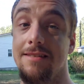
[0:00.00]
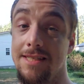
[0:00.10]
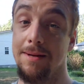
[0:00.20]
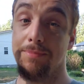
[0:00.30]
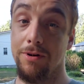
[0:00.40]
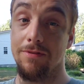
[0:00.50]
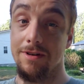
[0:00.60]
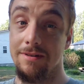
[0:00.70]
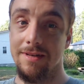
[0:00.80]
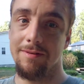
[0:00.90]
tipped
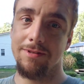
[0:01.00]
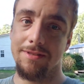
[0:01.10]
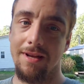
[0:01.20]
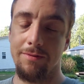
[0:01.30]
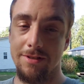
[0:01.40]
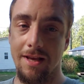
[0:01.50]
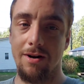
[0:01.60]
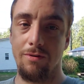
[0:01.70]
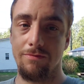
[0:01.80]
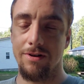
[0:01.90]
over. It was laid
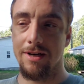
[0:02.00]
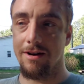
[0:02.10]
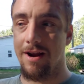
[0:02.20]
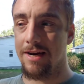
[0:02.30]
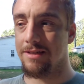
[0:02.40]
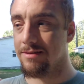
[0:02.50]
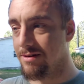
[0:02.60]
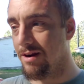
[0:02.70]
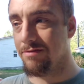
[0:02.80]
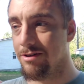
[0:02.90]
over and it cracked a
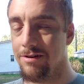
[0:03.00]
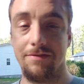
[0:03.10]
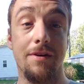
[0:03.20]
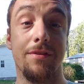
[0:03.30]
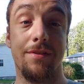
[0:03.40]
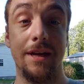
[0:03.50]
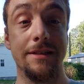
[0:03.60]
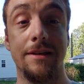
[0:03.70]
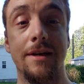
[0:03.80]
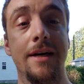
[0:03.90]
cover and a few other
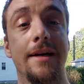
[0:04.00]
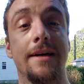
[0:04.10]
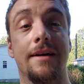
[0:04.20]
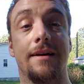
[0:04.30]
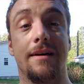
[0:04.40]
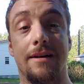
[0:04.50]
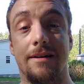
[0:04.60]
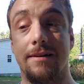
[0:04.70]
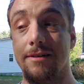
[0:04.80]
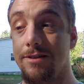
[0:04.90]
things,
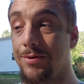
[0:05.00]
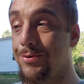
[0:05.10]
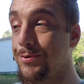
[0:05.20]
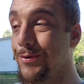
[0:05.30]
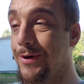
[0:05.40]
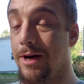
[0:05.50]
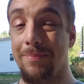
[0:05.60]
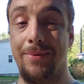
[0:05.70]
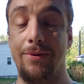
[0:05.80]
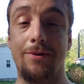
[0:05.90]
to a
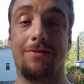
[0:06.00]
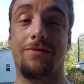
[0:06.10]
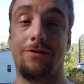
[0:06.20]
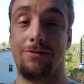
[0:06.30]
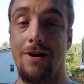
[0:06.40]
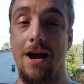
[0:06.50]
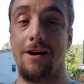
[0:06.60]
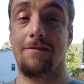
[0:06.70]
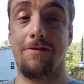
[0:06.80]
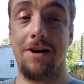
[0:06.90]
beautiful
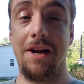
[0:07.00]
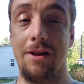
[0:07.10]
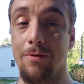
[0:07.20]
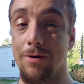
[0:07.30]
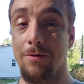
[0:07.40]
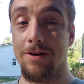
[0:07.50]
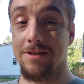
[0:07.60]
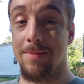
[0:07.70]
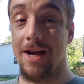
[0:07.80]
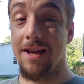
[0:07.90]
rider for anyone who wants to
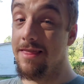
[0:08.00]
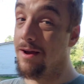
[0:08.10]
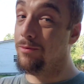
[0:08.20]
buy it. That